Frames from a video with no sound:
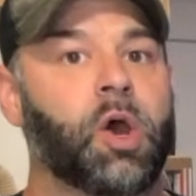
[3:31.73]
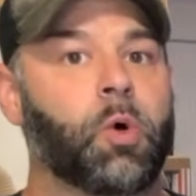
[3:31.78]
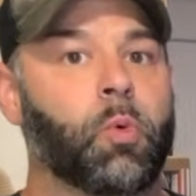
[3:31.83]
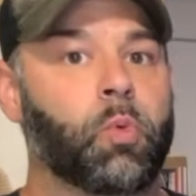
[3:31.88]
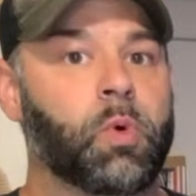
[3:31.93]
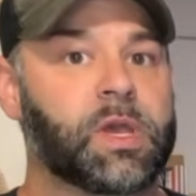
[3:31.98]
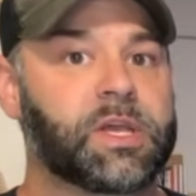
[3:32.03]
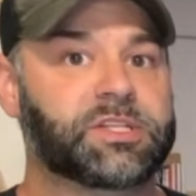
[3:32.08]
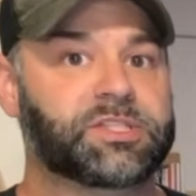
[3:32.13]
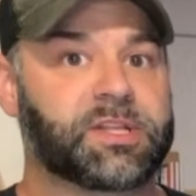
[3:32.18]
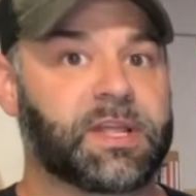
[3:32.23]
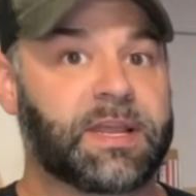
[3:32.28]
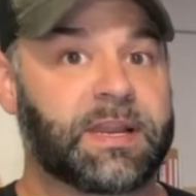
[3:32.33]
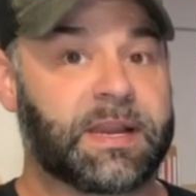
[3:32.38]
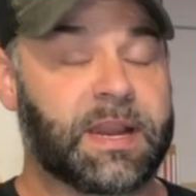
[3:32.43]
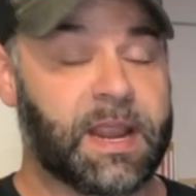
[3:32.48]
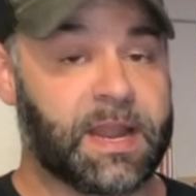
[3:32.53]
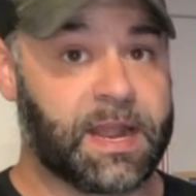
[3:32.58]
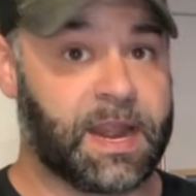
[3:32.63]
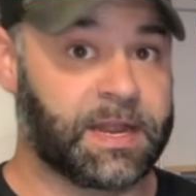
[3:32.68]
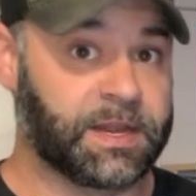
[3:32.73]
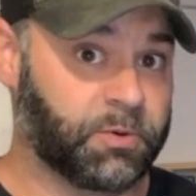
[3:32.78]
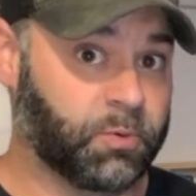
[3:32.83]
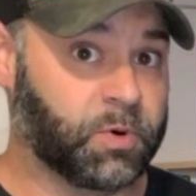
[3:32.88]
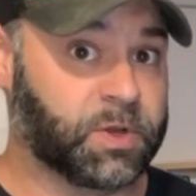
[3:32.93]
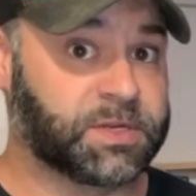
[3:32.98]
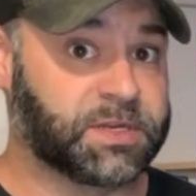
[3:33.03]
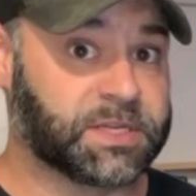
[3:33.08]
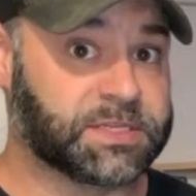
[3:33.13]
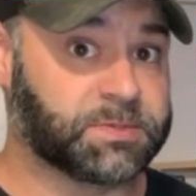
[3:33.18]
which landed at
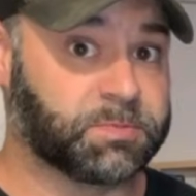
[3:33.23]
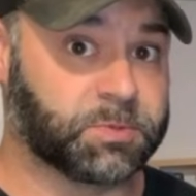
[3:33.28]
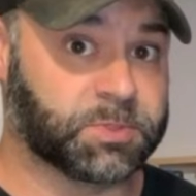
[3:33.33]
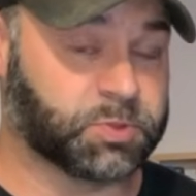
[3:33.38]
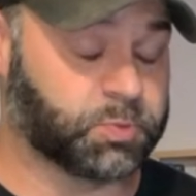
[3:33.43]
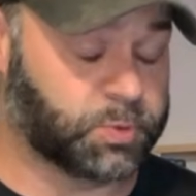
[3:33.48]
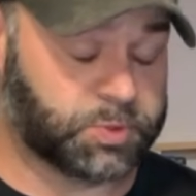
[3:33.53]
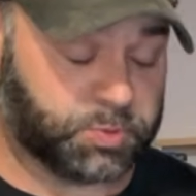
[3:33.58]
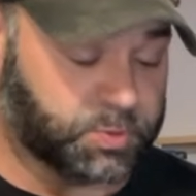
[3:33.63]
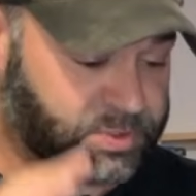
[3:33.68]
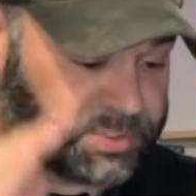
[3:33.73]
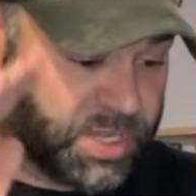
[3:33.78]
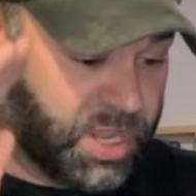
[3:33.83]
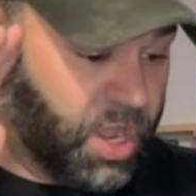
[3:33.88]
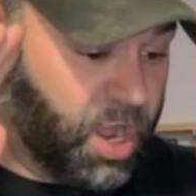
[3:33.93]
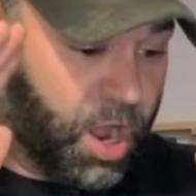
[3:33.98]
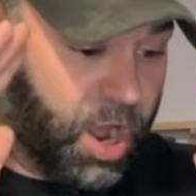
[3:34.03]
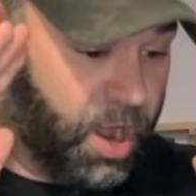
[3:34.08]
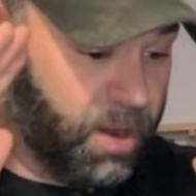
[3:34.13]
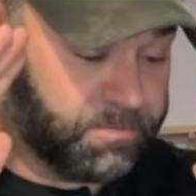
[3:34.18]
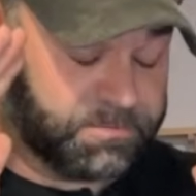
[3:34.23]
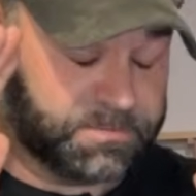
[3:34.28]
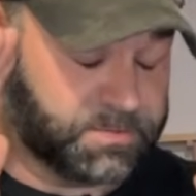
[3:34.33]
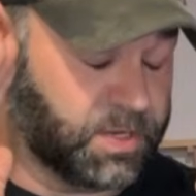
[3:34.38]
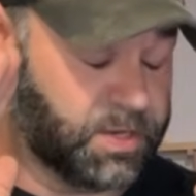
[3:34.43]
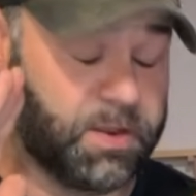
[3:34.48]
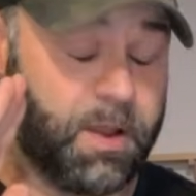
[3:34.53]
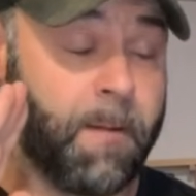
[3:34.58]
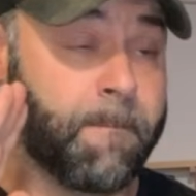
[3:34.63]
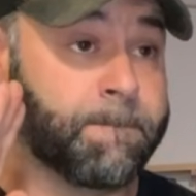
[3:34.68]
91 decibels, which was
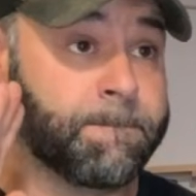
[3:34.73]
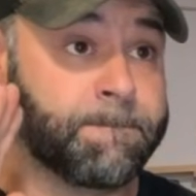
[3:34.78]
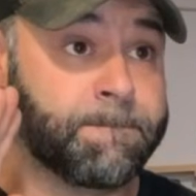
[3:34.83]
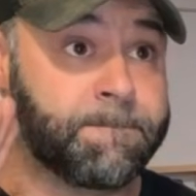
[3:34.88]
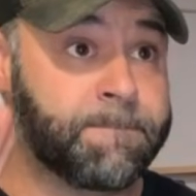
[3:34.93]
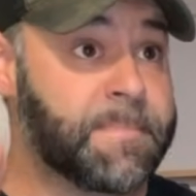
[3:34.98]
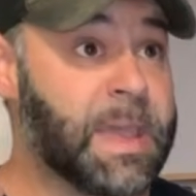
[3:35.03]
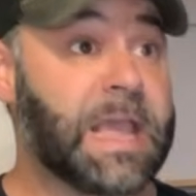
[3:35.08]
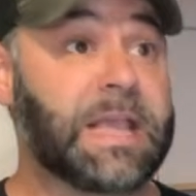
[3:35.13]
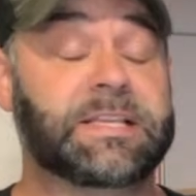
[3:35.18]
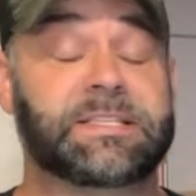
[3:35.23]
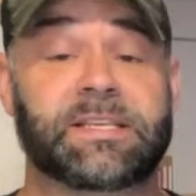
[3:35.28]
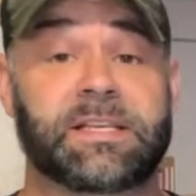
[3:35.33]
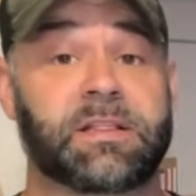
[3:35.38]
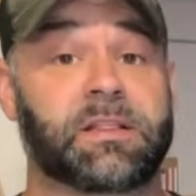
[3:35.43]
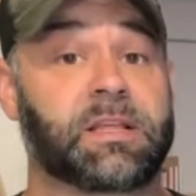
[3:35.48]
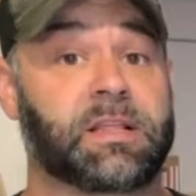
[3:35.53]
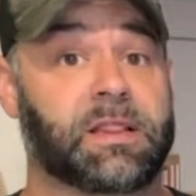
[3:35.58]
amazingly